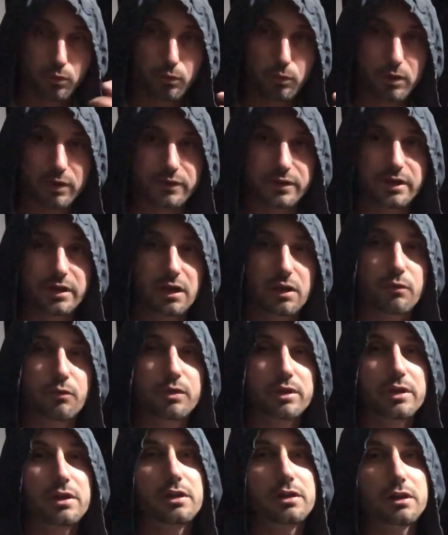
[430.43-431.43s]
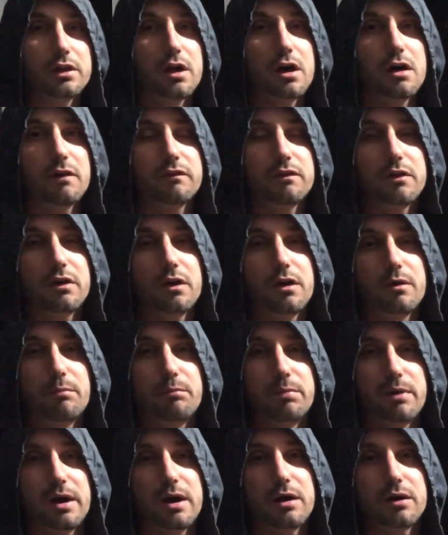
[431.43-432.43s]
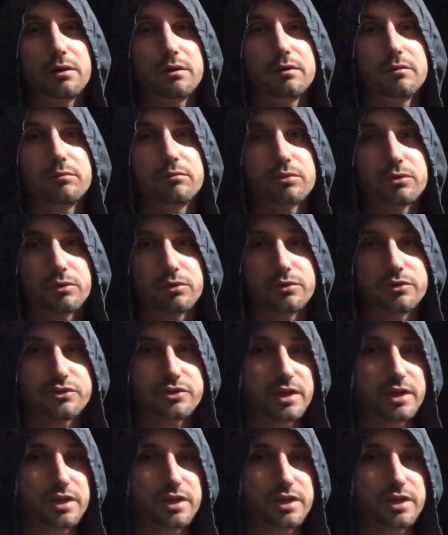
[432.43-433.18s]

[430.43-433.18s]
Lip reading: One thing I really love about Brewer's